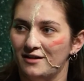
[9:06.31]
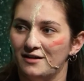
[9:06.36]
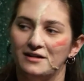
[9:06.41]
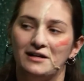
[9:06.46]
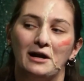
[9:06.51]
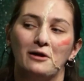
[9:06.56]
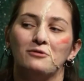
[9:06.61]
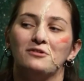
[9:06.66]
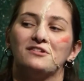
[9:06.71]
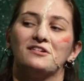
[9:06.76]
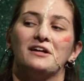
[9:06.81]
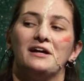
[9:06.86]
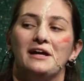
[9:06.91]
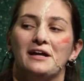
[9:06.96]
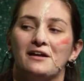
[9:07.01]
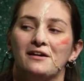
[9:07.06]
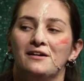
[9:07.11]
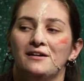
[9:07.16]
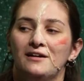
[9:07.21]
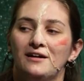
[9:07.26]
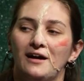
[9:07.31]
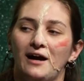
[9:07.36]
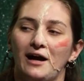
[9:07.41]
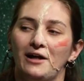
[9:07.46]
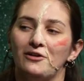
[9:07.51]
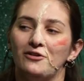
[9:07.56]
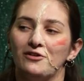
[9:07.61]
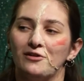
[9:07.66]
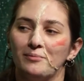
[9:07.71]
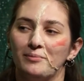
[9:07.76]
And I was like, I
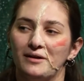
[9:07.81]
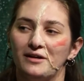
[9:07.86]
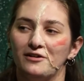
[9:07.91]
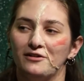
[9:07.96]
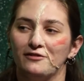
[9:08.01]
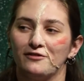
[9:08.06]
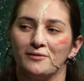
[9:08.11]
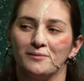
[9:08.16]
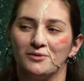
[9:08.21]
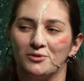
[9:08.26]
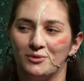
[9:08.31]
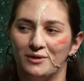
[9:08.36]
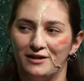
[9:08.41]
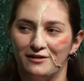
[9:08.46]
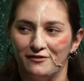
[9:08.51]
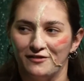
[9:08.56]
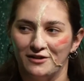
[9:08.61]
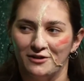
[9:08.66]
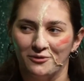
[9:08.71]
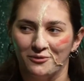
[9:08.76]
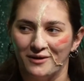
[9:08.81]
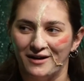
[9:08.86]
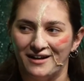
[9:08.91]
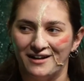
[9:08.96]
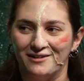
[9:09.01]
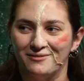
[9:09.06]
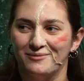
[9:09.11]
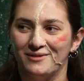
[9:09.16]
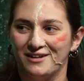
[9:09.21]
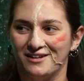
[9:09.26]
look better from 20 feet
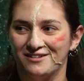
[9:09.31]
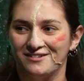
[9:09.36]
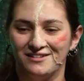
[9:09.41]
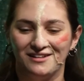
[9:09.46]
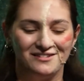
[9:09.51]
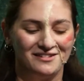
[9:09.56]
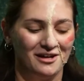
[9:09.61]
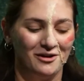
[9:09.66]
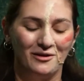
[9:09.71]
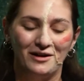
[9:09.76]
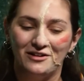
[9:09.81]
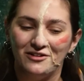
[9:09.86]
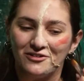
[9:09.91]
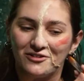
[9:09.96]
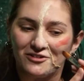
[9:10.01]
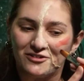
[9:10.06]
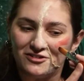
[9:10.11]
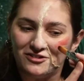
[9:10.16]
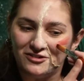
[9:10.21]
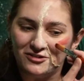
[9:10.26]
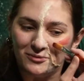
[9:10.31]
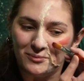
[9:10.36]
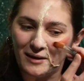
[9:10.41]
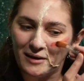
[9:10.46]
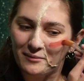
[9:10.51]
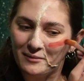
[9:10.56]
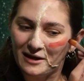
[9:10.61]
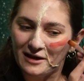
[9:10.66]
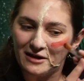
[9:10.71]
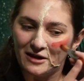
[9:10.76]
away because that's how I learned to do my
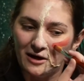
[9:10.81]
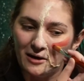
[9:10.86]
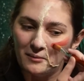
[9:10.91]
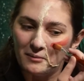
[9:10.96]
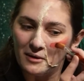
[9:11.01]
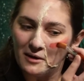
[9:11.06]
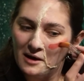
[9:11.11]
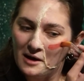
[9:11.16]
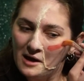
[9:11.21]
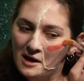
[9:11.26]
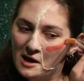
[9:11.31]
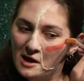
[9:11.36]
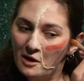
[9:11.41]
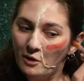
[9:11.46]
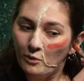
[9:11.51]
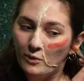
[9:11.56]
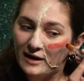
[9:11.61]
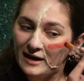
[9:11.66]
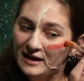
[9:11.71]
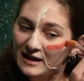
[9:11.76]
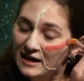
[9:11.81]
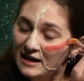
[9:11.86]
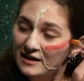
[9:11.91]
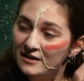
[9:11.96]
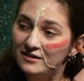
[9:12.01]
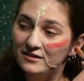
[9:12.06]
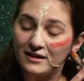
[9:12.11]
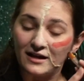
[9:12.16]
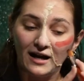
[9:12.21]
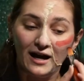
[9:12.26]
makeup. When I got
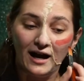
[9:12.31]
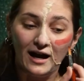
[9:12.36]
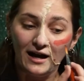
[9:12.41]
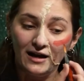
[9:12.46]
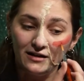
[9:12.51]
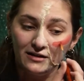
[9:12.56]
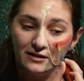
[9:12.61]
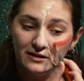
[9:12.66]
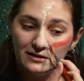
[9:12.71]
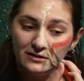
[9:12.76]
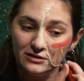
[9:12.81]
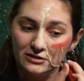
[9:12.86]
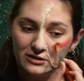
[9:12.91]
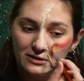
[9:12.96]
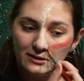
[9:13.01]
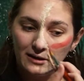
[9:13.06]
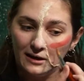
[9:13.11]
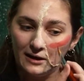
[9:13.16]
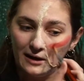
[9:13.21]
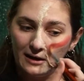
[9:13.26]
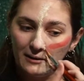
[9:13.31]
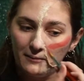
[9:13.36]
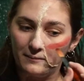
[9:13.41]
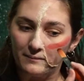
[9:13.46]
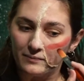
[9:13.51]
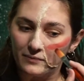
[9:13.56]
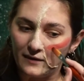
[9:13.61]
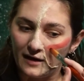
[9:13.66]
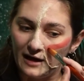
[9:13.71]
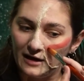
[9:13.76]
into college,
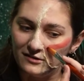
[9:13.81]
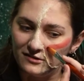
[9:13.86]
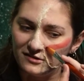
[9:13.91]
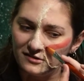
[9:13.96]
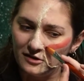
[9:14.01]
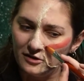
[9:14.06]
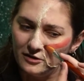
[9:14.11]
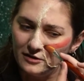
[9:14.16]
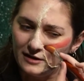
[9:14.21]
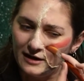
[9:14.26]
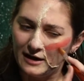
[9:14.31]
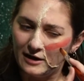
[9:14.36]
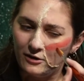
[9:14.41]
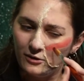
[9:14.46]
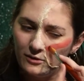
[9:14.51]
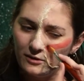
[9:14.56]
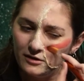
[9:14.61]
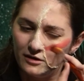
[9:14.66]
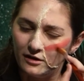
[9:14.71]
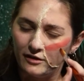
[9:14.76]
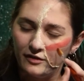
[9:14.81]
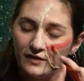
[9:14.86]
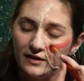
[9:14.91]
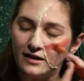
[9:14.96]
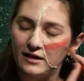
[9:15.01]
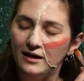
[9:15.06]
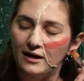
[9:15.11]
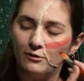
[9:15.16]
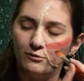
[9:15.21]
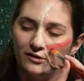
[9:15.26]
um, I started out
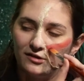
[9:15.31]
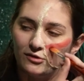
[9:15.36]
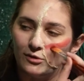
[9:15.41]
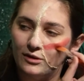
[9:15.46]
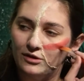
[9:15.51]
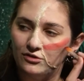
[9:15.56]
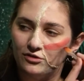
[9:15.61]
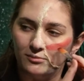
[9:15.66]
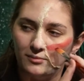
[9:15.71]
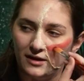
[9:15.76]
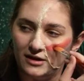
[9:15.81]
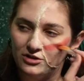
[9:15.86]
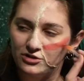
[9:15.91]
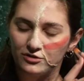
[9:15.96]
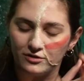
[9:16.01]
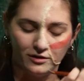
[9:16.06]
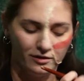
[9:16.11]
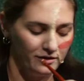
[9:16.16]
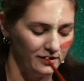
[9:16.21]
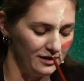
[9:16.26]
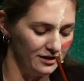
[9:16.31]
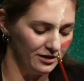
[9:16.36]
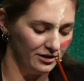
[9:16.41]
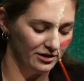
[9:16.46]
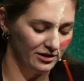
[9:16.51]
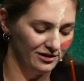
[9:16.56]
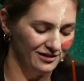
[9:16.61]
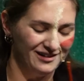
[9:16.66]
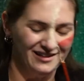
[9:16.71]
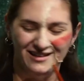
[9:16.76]
thinking I was going to major in
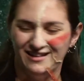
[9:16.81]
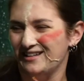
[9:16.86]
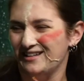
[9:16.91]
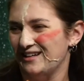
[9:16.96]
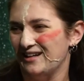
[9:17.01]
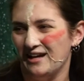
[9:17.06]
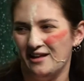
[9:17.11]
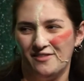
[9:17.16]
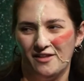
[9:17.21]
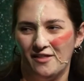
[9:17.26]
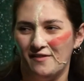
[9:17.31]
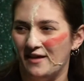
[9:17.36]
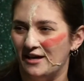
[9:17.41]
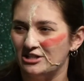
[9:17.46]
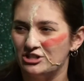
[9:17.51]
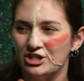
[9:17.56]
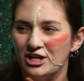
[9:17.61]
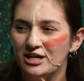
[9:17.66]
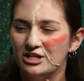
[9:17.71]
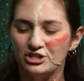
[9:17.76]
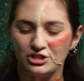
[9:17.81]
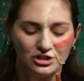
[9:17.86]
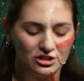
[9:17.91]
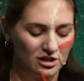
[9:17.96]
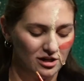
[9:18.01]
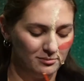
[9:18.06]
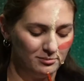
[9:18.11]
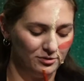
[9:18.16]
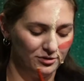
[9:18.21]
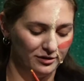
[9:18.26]
theater, and then that changed a
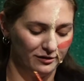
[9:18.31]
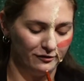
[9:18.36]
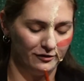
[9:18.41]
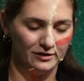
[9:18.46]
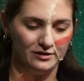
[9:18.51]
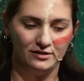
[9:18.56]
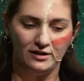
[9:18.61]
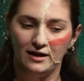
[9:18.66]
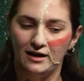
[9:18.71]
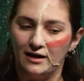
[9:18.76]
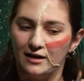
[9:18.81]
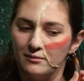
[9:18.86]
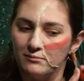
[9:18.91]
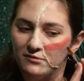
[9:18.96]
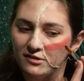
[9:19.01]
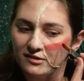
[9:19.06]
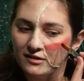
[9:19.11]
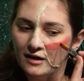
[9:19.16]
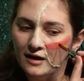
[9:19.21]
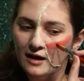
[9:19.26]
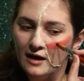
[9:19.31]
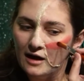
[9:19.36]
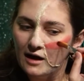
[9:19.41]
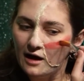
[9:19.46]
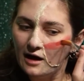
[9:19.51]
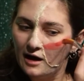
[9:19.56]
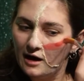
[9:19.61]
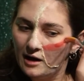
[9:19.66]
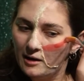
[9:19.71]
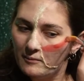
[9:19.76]
couple different times.
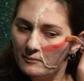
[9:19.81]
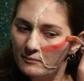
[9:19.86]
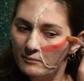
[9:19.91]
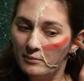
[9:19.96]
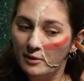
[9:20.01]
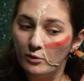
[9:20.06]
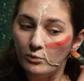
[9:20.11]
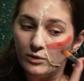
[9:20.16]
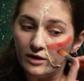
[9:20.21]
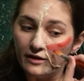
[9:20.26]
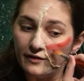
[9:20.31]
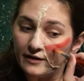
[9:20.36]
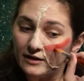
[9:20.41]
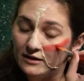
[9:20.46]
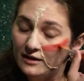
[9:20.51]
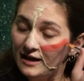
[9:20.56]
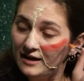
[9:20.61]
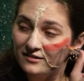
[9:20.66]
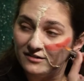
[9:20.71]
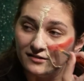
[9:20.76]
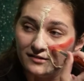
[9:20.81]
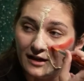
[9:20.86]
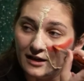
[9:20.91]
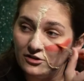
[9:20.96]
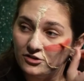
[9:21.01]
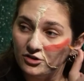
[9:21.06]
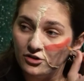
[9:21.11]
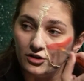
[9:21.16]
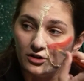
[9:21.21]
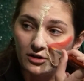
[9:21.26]
Um, but one of the classes I
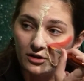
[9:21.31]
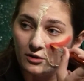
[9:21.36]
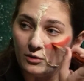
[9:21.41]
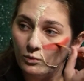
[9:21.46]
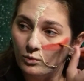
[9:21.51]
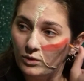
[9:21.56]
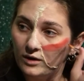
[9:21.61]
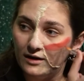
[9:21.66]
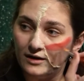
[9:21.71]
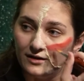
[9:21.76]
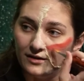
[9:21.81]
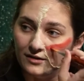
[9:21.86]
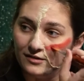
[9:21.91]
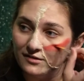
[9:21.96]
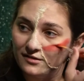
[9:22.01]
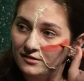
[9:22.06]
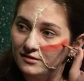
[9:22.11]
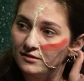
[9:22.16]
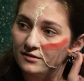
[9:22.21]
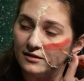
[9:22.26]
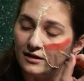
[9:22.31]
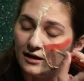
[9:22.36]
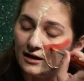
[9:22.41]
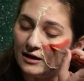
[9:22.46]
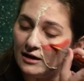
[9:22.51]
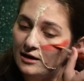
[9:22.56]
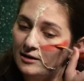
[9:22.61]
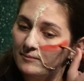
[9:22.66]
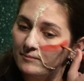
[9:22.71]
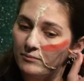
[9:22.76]
took was
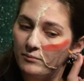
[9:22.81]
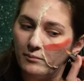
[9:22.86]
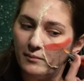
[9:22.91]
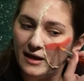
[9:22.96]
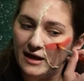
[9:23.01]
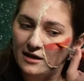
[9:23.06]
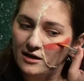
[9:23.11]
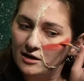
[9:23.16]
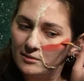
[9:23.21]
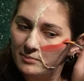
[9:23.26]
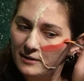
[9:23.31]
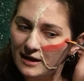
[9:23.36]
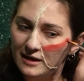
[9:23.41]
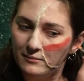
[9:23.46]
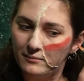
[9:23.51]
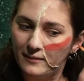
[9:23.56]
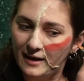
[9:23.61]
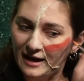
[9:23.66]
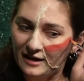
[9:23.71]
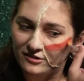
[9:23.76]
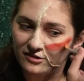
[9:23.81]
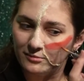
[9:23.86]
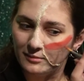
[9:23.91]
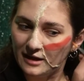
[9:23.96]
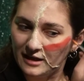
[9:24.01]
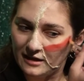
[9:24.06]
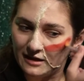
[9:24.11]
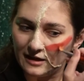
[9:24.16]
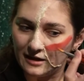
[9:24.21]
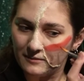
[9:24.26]
uh, makeup and mask
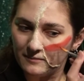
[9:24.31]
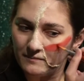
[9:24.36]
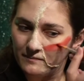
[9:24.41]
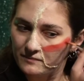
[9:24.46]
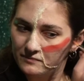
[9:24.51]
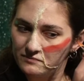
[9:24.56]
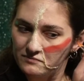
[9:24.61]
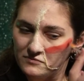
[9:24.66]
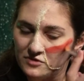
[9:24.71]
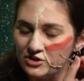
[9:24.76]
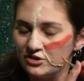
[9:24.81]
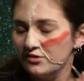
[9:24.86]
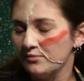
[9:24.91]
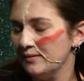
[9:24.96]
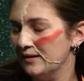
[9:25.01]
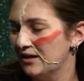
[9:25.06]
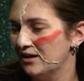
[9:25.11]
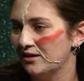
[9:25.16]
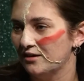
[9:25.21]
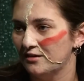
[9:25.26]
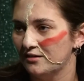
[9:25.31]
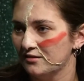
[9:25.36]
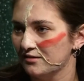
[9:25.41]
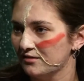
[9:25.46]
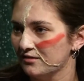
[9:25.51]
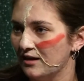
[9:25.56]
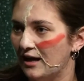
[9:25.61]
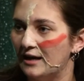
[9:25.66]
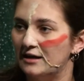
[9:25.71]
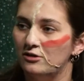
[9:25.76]
making just
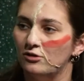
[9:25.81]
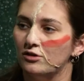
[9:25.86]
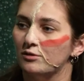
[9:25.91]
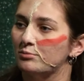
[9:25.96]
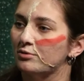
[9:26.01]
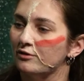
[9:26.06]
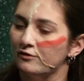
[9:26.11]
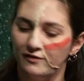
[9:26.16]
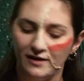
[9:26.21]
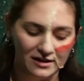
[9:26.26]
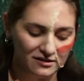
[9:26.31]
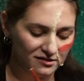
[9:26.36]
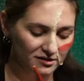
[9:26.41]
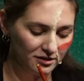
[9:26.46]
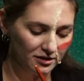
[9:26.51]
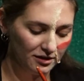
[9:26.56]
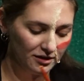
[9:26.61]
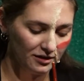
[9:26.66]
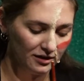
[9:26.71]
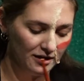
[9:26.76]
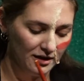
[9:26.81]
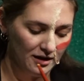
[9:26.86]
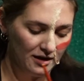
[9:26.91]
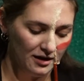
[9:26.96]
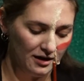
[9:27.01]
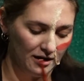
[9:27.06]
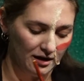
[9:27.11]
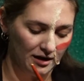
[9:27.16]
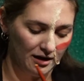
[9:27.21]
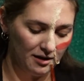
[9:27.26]
because I knew the professor.
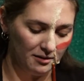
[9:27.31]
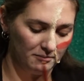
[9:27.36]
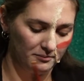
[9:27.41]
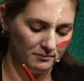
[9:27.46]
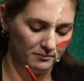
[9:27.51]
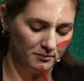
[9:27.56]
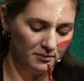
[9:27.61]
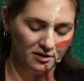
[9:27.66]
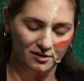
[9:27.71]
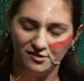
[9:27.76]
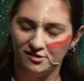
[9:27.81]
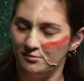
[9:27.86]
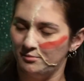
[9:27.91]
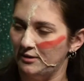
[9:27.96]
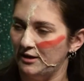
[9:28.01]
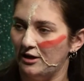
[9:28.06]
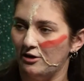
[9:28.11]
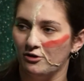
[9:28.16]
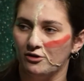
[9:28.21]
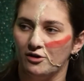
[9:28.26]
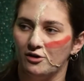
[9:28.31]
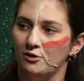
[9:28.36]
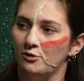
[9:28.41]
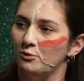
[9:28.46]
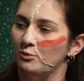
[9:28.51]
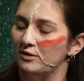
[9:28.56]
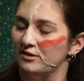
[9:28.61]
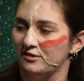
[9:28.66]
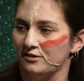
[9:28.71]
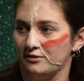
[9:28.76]
Um, Melissa Bialko
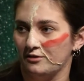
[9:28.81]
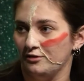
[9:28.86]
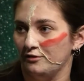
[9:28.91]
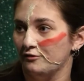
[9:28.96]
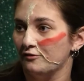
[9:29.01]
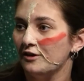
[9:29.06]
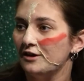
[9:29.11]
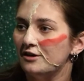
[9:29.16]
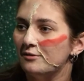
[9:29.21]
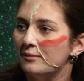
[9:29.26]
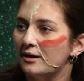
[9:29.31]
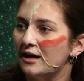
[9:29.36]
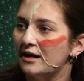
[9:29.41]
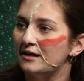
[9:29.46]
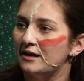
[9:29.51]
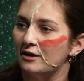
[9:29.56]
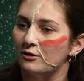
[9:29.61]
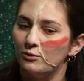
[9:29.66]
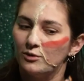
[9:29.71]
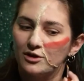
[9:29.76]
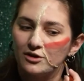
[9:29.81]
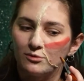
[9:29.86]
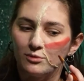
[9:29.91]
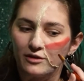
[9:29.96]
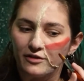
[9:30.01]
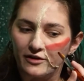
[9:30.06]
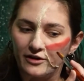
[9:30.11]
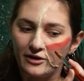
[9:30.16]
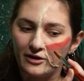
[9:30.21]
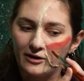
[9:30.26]
was a good friend of mine. I worked
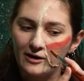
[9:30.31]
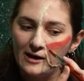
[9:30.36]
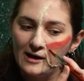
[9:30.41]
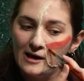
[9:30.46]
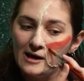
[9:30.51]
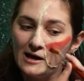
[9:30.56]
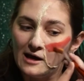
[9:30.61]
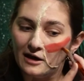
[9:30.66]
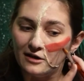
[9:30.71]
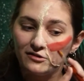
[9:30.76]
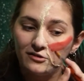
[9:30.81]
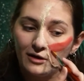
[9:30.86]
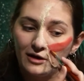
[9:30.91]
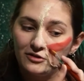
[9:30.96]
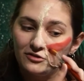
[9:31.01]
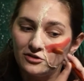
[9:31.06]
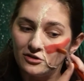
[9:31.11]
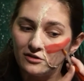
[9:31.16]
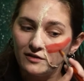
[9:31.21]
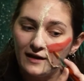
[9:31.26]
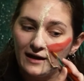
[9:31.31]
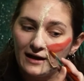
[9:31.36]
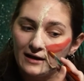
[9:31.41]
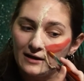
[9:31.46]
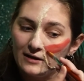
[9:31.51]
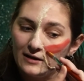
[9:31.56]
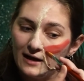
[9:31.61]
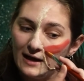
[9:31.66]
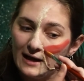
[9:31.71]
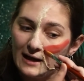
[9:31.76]
with her. And so I took that
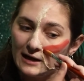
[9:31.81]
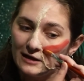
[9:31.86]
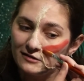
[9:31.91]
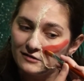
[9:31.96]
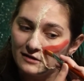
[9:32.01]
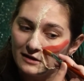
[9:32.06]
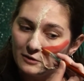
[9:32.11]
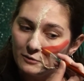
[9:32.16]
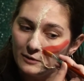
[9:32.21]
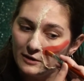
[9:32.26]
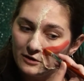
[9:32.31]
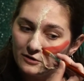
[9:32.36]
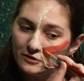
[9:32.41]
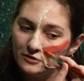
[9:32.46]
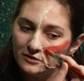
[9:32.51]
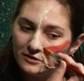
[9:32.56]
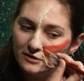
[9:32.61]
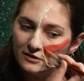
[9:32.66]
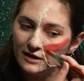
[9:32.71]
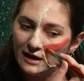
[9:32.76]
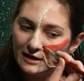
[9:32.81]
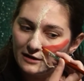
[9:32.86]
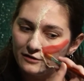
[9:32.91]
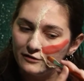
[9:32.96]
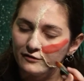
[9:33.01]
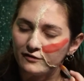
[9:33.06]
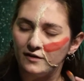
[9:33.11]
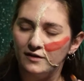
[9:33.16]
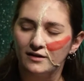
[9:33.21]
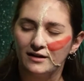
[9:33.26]
class and we learned a lot
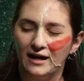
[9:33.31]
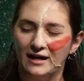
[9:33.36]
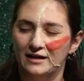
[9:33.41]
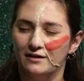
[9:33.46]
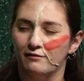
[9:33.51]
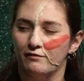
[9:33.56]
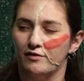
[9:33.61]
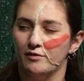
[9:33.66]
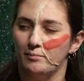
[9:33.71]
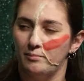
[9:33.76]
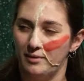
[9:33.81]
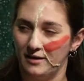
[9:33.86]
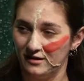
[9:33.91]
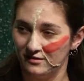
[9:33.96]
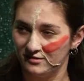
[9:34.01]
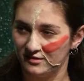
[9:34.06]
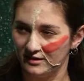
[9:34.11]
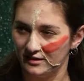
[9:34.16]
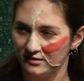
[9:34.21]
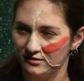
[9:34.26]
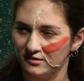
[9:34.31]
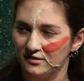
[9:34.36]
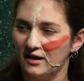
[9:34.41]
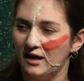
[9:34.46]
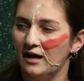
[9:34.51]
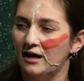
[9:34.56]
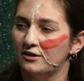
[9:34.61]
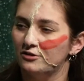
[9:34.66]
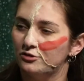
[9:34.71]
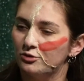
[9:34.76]
of kind of the basics,
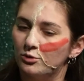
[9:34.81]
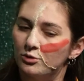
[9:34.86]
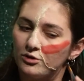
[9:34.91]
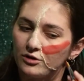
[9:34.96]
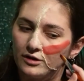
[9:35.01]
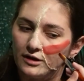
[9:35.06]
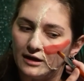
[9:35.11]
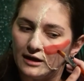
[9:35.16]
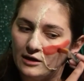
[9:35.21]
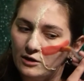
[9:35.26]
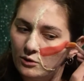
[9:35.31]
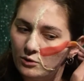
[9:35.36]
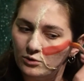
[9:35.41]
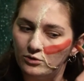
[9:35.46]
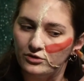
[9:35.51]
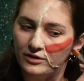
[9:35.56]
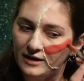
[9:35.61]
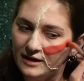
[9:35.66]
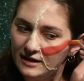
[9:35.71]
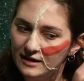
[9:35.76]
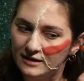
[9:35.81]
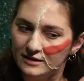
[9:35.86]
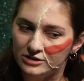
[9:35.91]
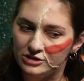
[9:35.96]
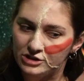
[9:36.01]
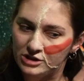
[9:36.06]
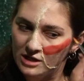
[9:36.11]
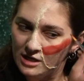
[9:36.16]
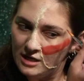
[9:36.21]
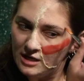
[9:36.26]
contouring, old
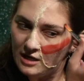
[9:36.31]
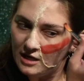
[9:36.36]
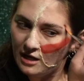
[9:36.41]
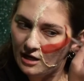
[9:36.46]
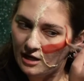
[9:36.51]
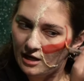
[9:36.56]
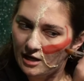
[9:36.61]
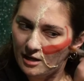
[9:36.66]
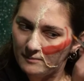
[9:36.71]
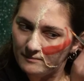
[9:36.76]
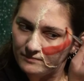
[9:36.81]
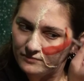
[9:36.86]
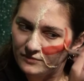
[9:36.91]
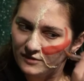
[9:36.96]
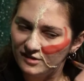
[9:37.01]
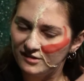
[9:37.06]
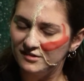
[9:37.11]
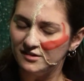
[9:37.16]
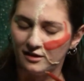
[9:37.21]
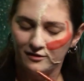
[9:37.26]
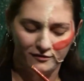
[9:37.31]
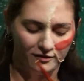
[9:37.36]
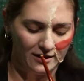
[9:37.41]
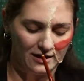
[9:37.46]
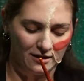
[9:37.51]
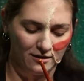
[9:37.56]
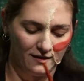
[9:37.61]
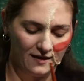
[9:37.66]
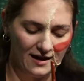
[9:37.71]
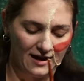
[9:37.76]
age, um, stuff
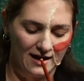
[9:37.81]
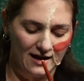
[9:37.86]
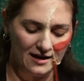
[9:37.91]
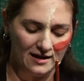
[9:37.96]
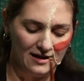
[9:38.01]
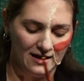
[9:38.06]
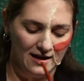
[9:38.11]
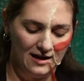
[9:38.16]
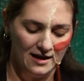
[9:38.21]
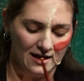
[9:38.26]
like that.